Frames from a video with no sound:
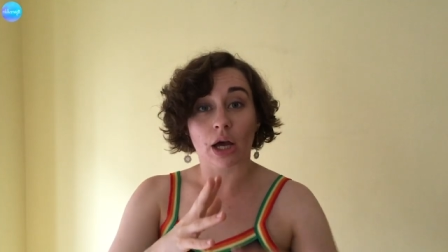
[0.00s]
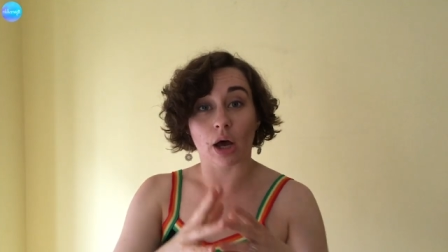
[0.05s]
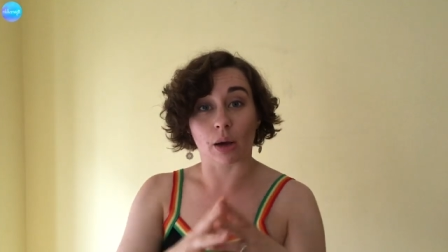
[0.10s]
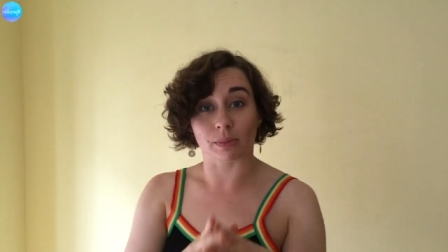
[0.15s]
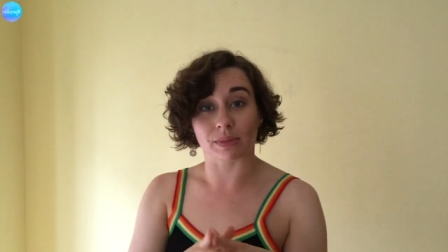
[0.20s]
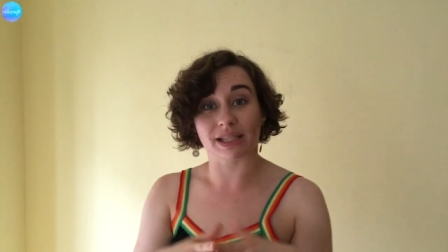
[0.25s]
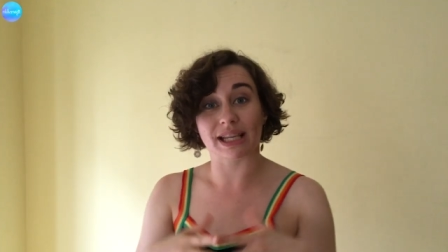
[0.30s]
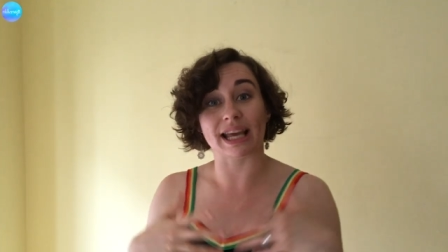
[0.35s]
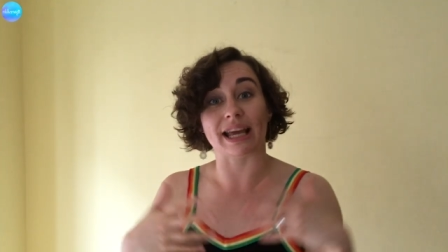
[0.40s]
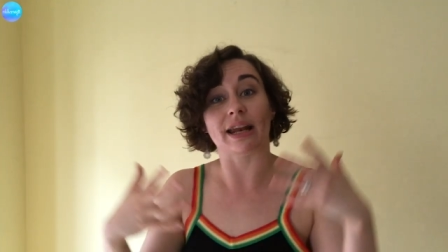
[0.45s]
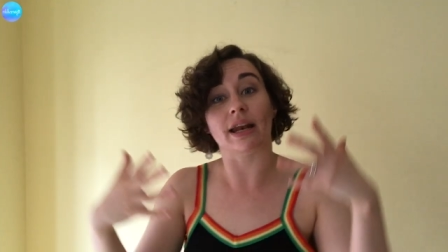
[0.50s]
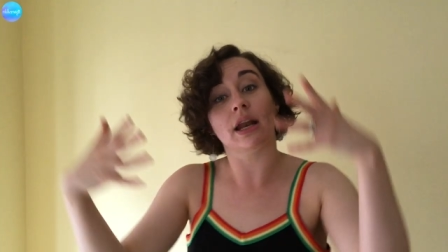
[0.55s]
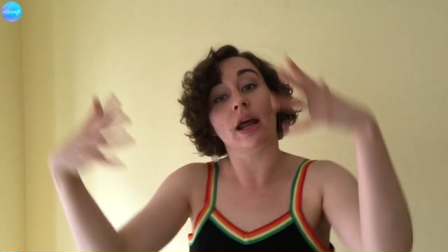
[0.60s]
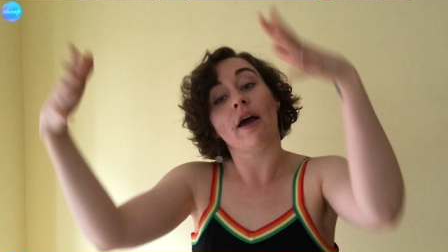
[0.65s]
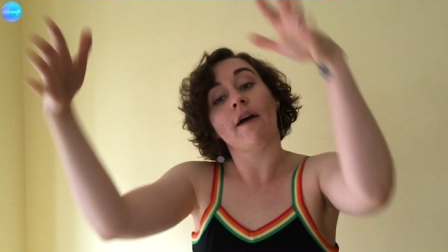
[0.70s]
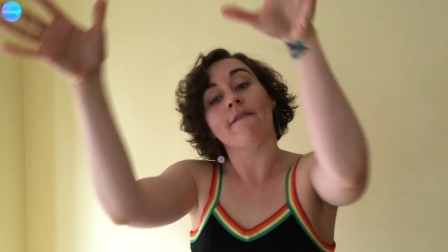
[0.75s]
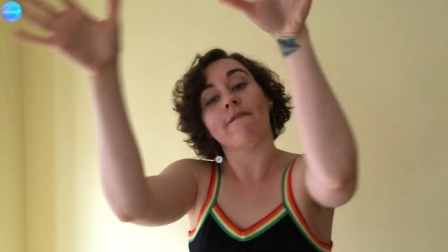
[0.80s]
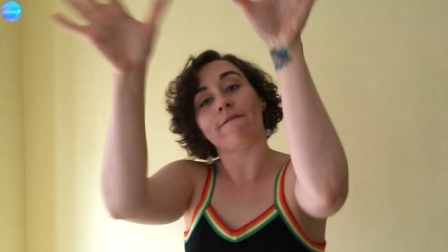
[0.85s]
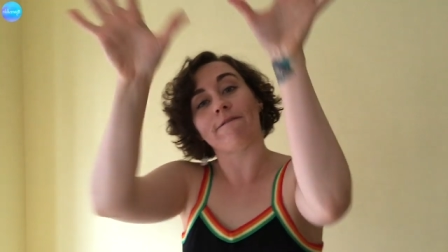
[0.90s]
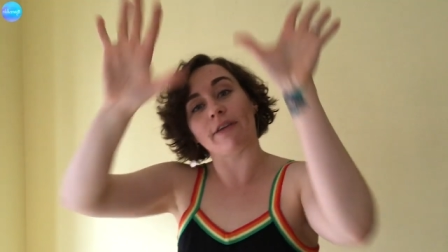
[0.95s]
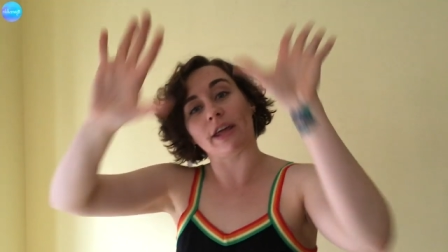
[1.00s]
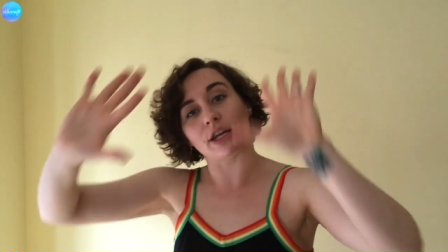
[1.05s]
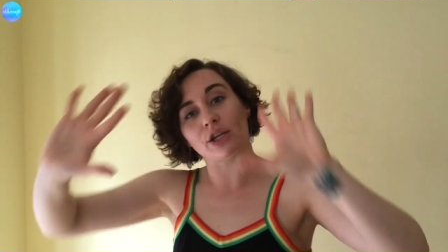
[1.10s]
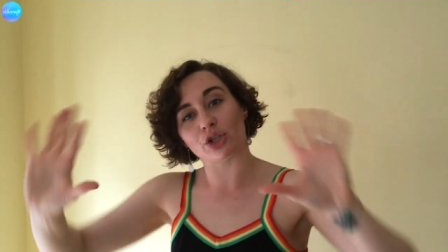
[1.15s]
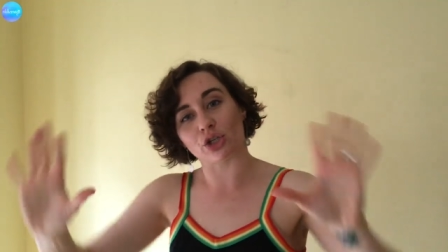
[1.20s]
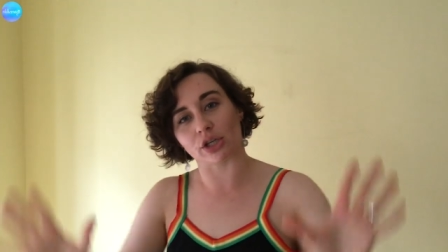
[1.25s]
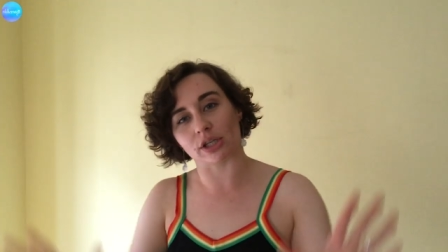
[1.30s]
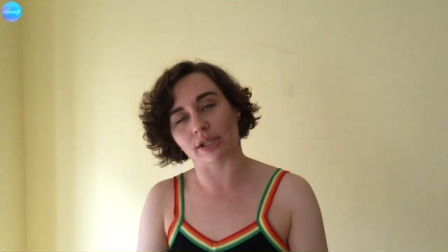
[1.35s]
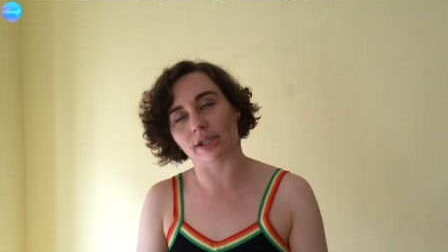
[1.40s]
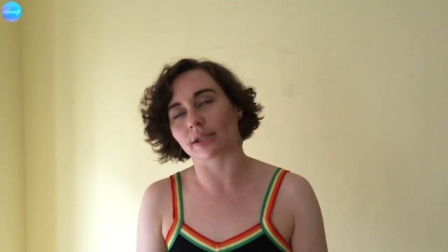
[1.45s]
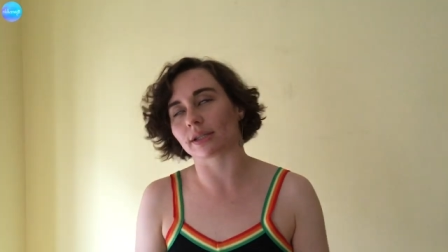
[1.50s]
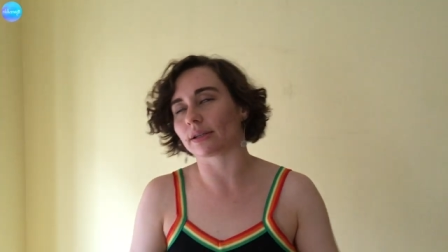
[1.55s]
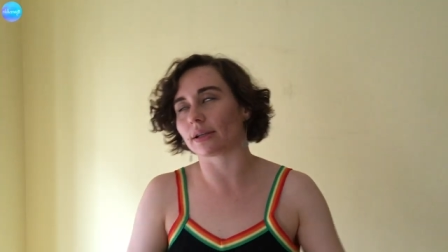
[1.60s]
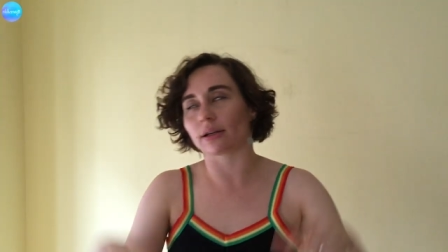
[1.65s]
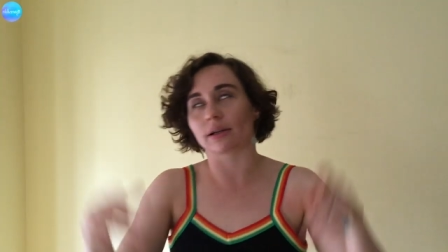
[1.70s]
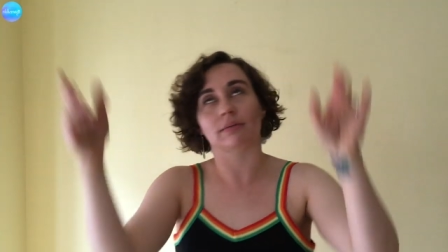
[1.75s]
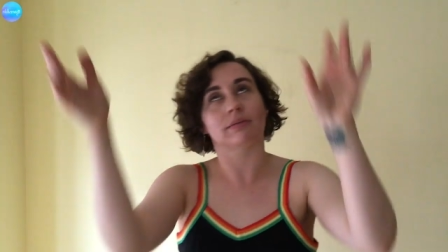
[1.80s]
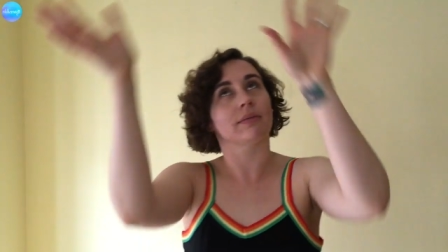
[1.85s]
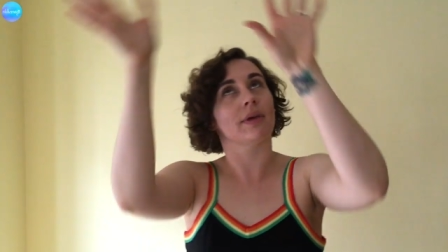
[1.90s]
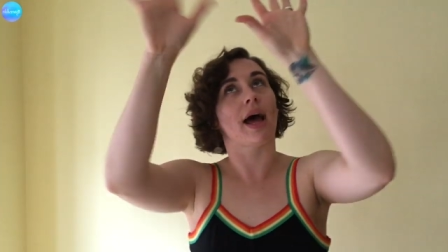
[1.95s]
comes in, finishes,
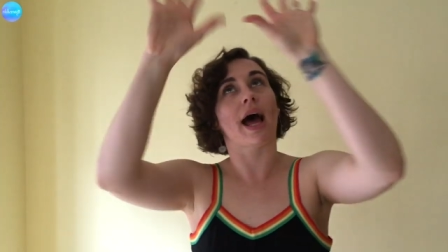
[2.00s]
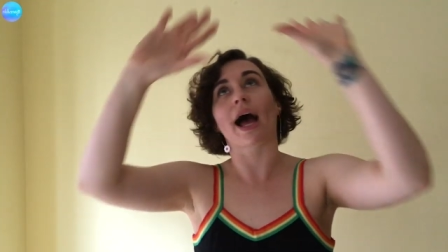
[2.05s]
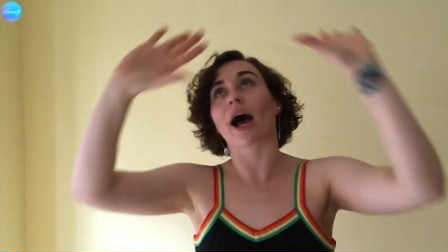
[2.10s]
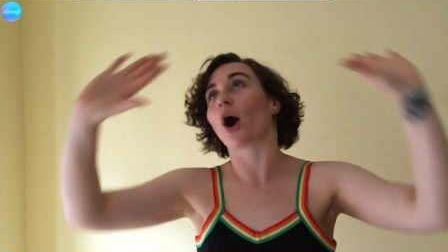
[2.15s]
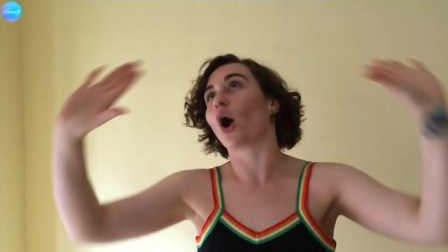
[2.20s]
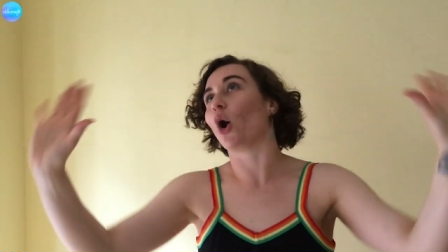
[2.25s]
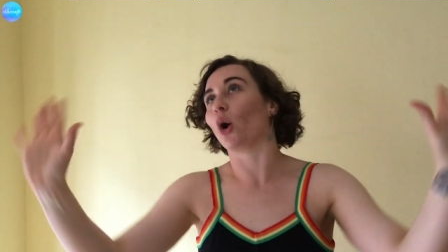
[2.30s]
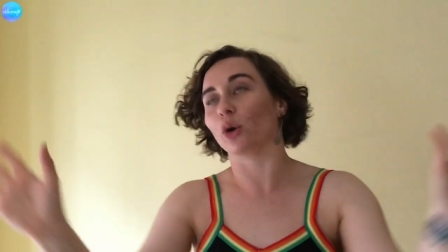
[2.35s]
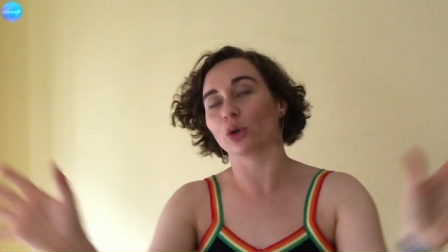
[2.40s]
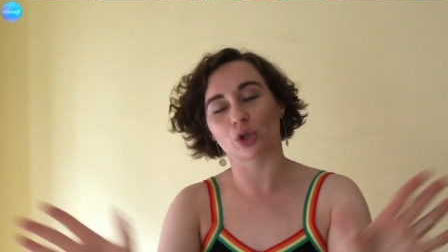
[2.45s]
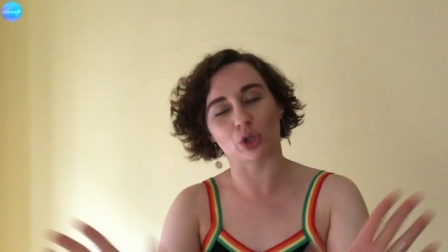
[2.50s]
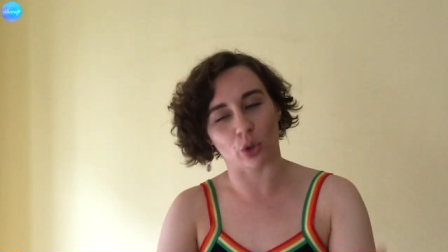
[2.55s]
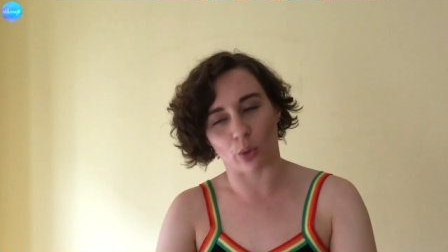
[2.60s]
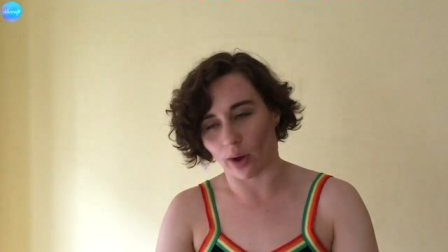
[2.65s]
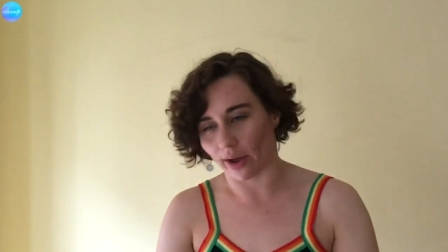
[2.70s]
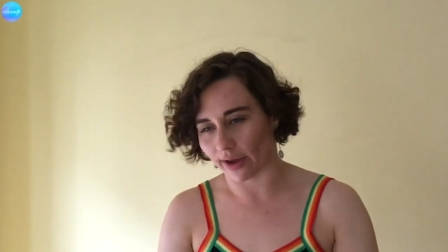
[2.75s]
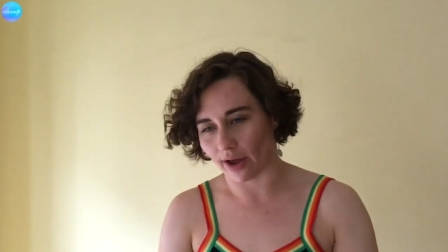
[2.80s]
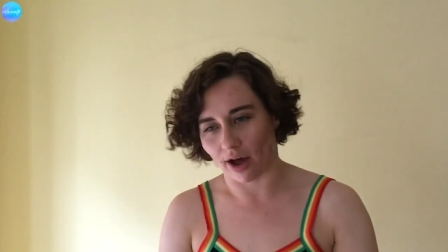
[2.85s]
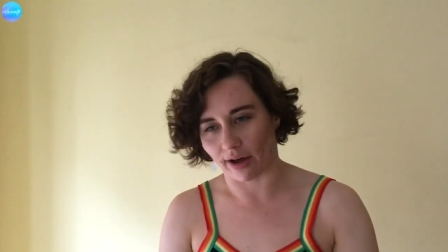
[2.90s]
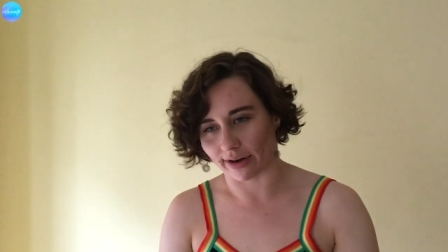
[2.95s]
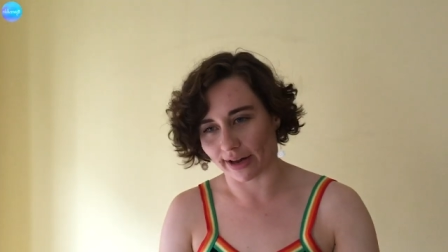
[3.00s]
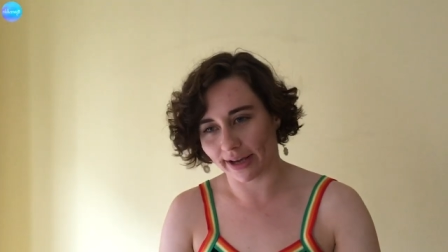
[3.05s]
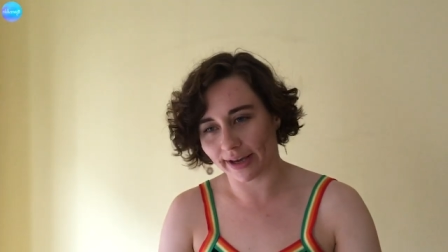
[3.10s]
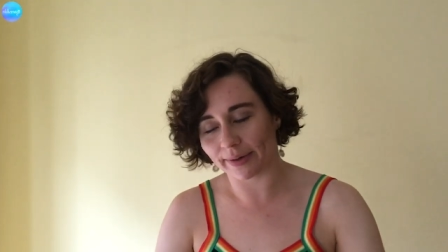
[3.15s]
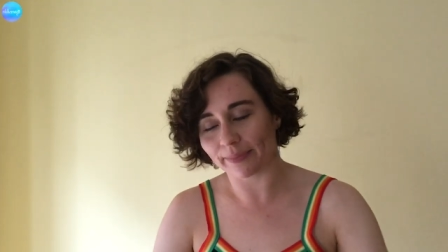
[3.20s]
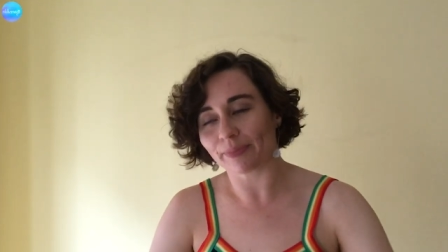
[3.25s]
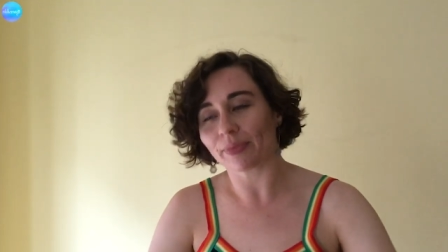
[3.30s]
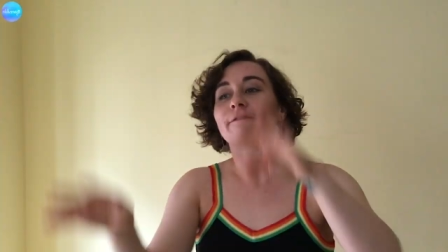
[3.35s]
also iconic,